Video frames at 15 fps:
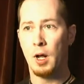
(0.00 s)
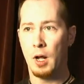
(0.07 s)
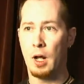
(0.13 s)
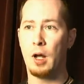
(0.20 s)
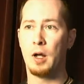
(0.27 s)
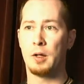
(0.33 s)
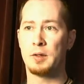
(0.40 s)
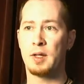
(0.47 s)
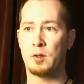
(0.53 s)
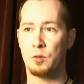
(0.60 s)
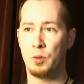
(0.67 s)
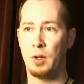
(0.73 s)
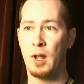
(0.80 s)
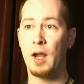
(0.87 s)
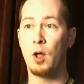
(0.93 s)
that
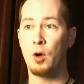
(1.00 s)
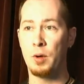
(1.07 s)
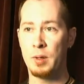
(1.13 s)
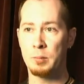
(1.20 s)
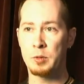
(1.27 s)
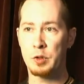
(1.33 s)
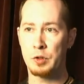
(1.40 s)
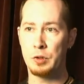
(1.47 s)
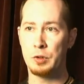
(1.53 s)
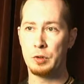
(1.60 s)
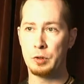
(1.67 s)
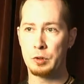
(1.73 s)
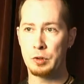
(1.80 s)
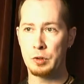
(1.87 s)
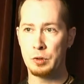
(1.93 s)
will allow him
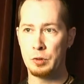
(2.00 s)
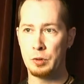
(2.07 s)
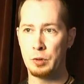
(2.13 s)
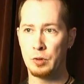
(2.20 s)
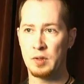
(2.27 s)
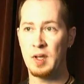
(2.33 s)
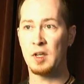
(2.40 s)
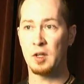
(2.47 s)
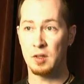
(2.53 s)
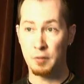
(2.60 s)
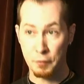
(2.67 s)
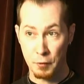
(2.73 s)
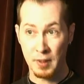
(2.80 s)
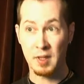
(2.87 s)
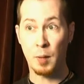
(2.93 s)
to take a
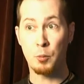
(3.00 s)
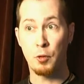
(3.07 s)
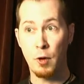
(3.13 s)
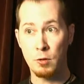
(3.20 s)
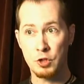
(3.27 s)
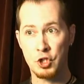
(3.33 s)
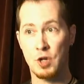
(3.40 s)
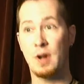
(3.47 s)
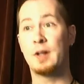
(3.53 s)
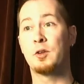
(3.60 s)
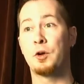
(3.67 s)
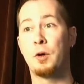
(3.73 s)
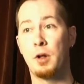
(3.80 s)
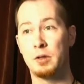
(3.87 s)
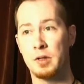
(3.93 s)
different approach
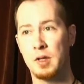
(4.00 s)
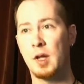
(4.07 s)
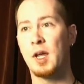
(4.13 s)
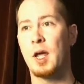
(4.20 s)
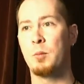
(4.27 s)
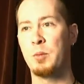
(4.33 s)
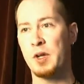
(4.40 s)
later on in the game.